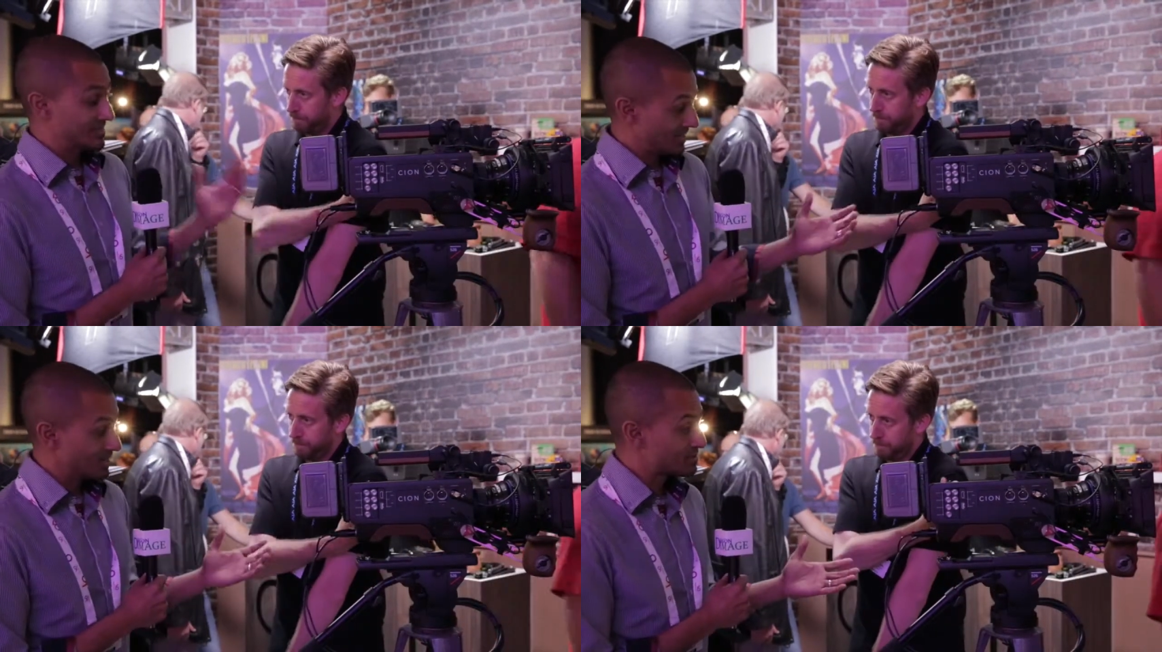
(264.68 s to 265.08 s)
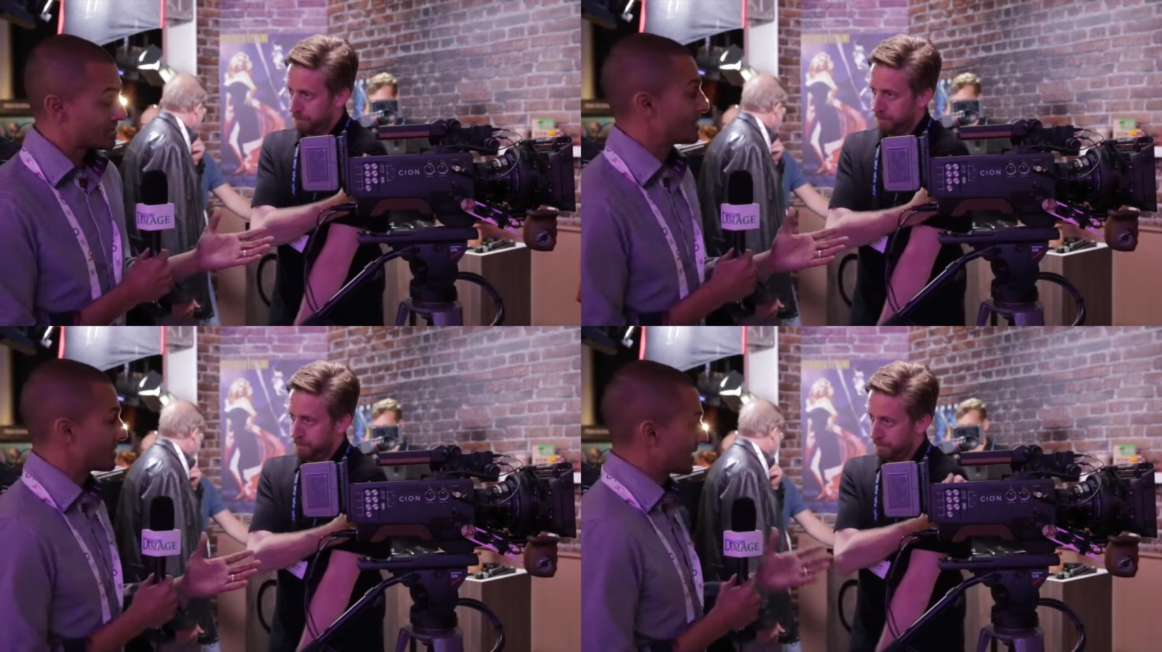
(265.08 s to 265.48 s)

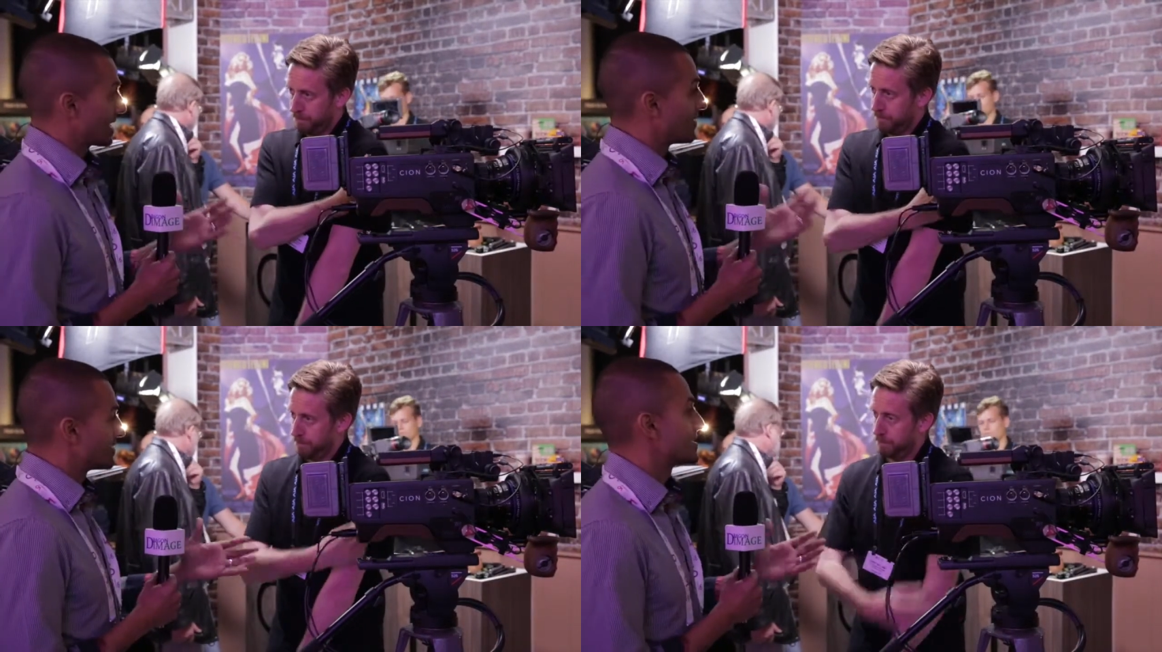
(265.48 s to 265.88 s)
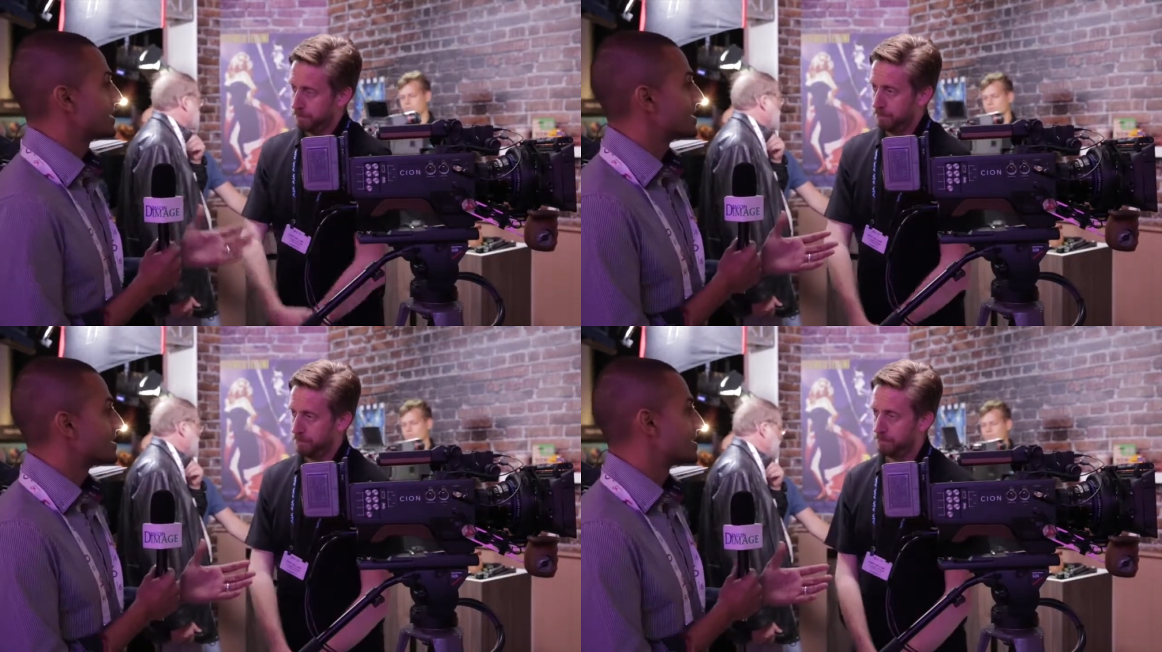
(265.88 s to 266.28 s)
Speaker 1: seems to me like
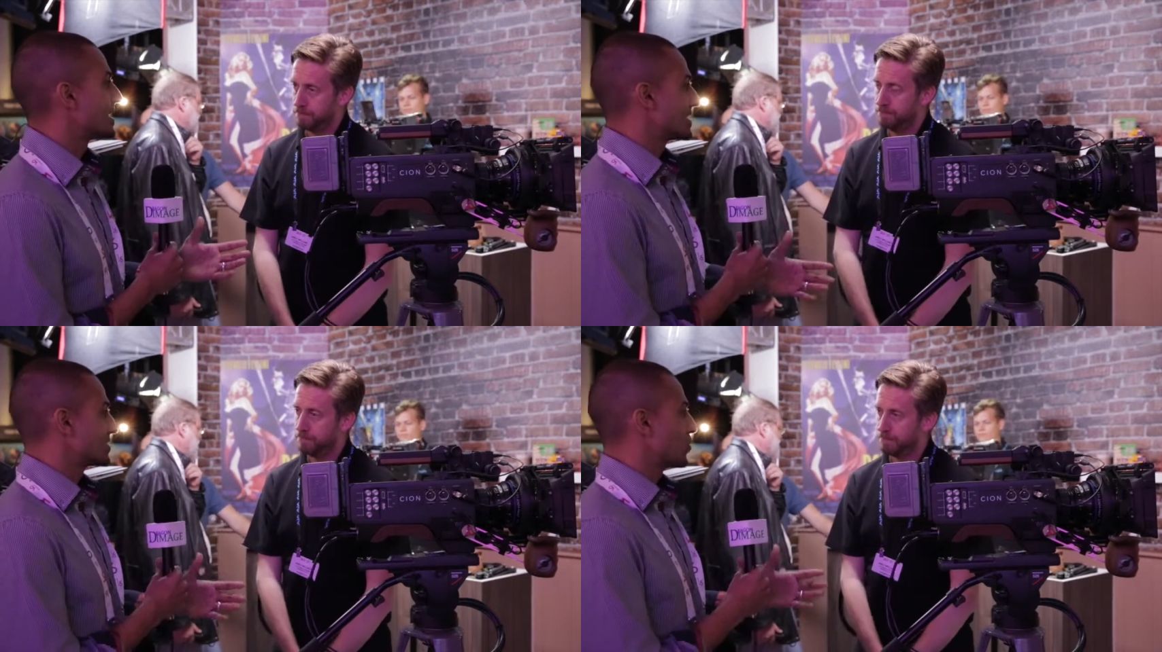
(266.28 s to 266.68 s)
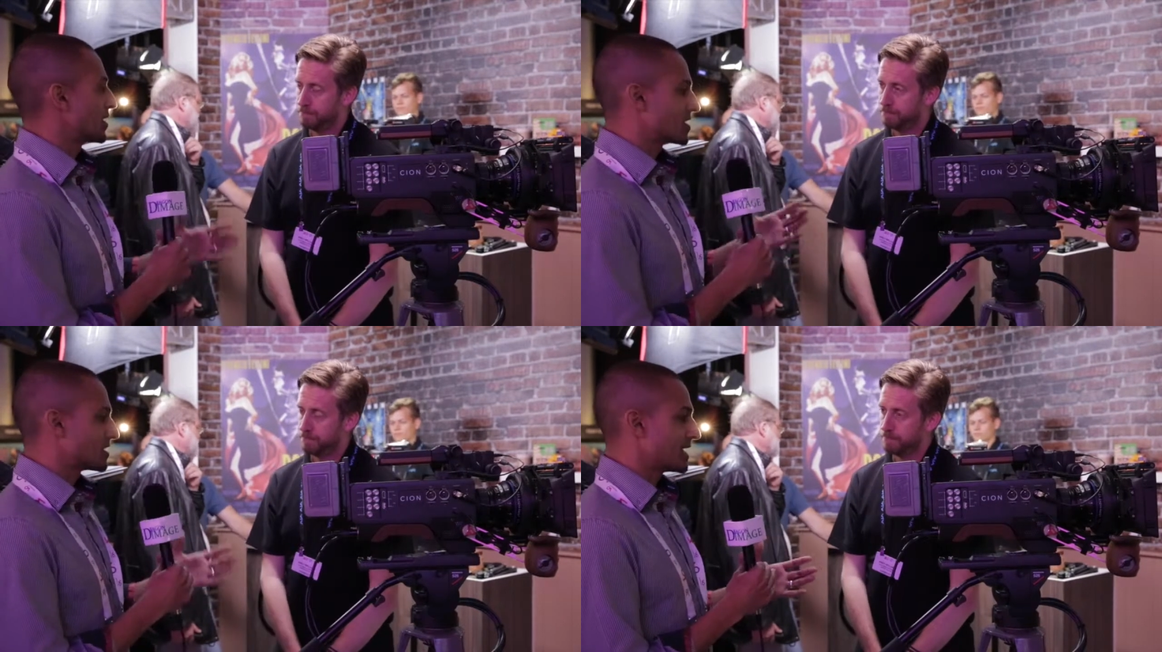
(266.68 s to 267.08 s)
everything
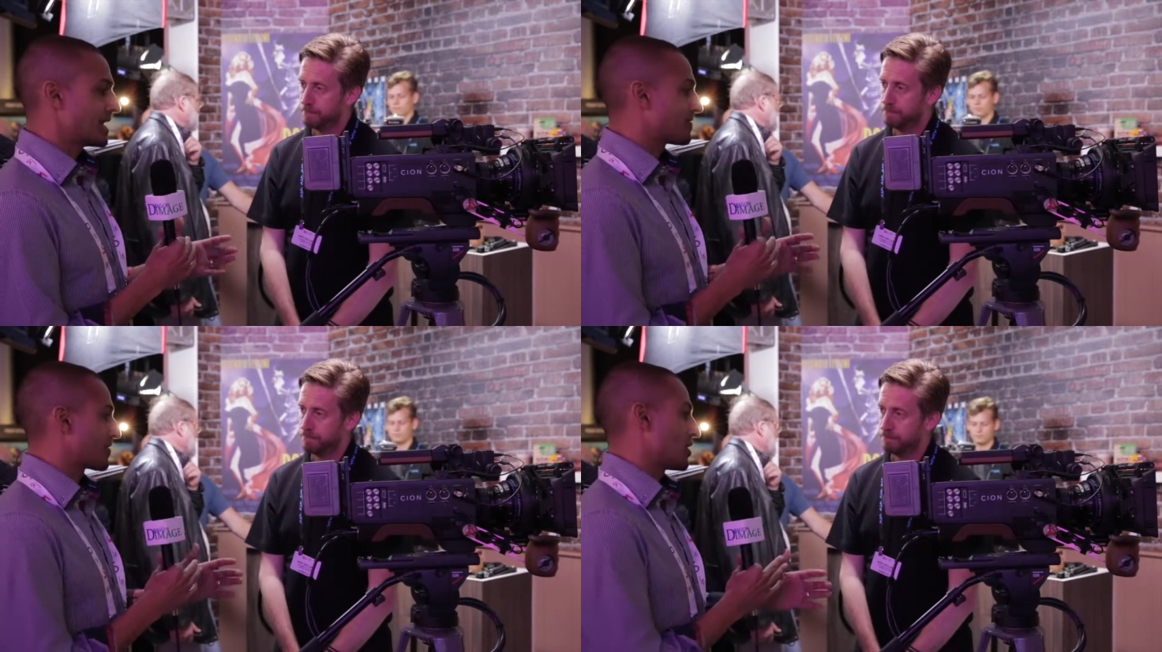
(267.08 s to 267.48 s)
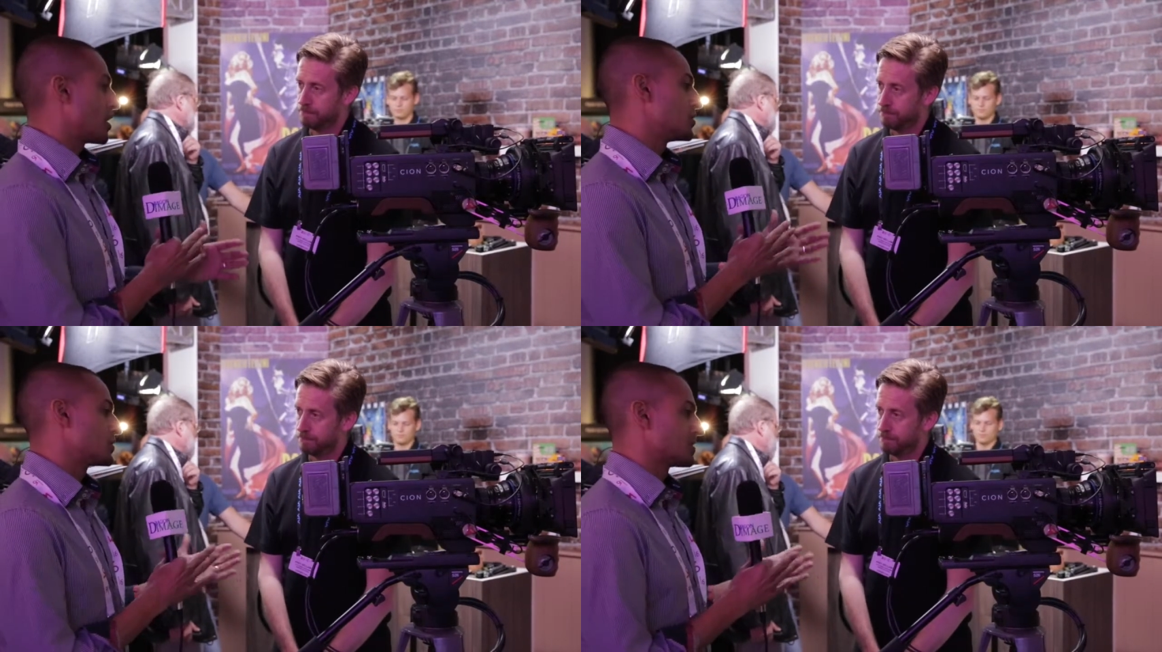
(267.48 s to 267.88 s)
that one could need
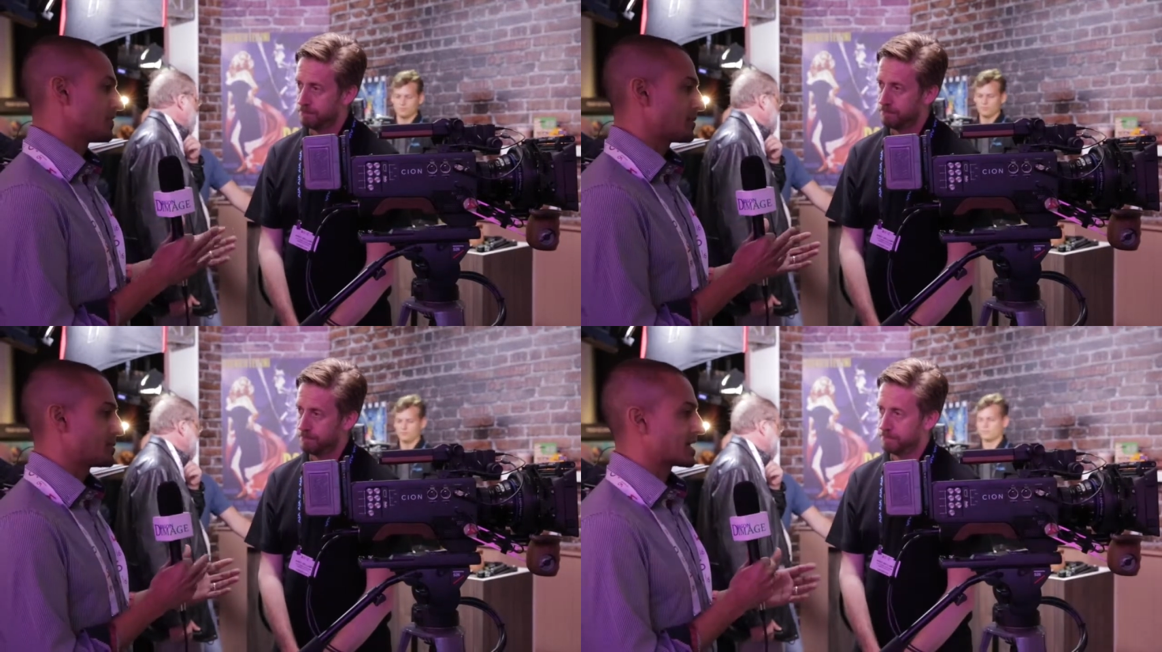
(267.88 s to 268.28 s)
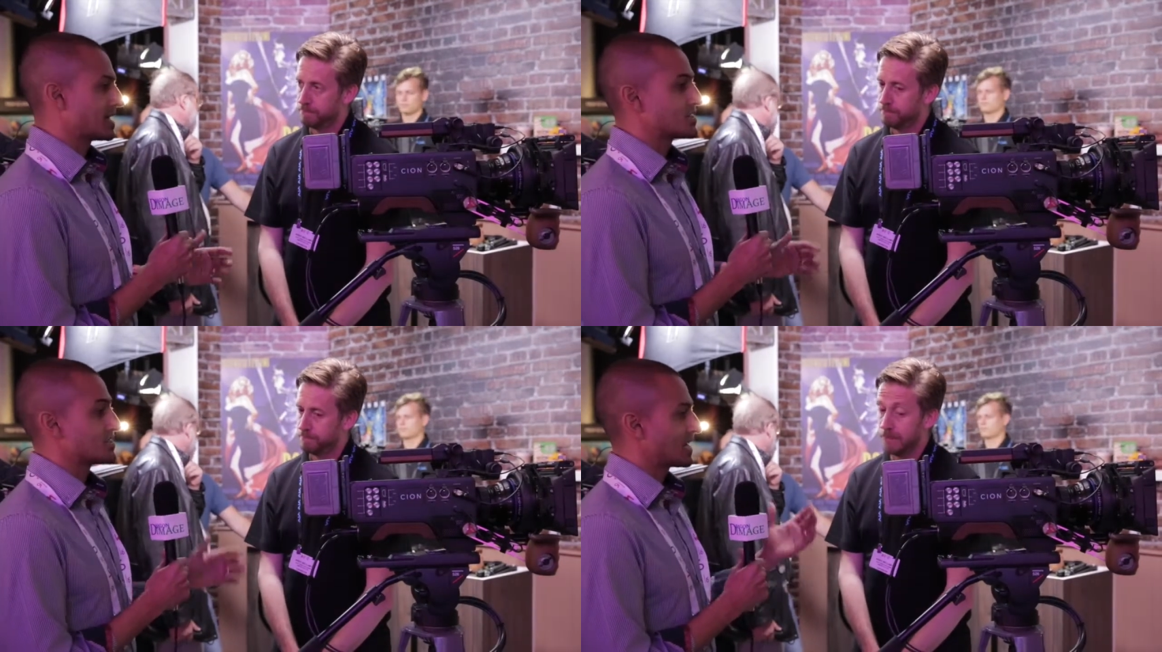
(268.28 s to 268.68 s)
for a host of
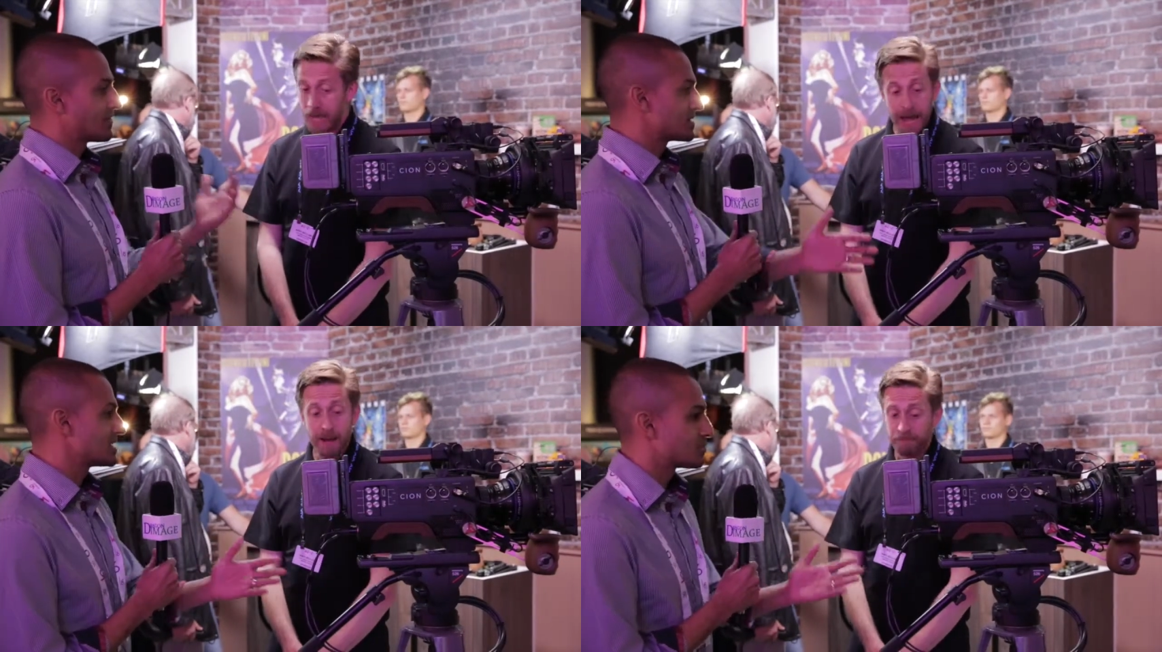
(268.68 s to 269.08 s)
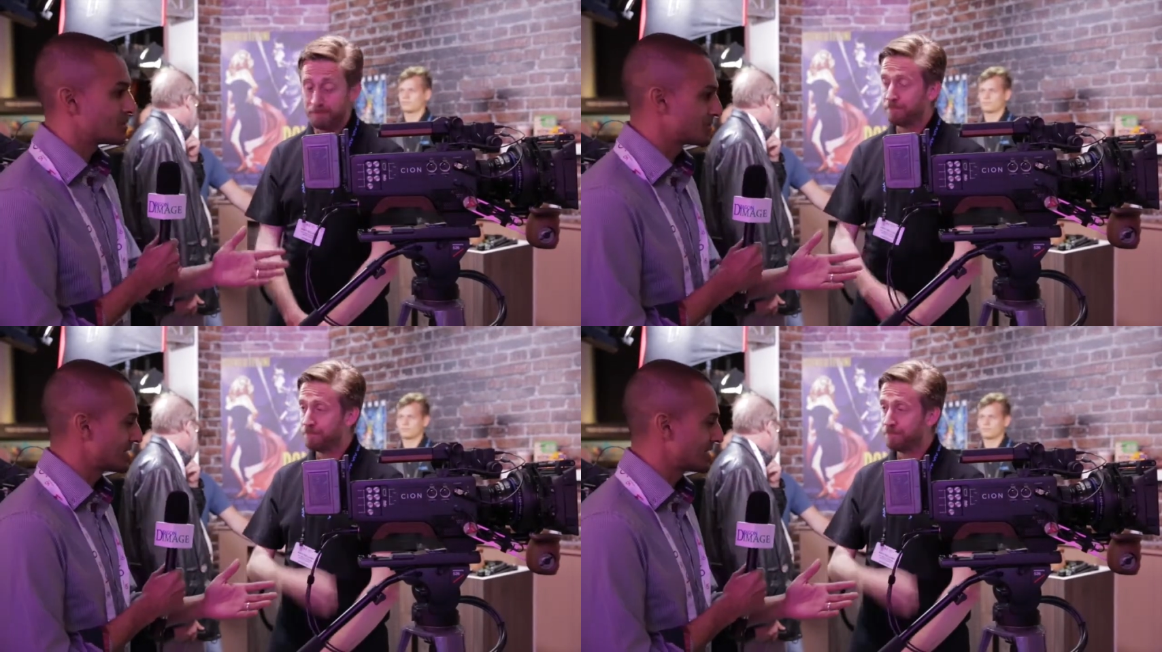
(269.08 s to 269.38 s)
applications, everything's yeah.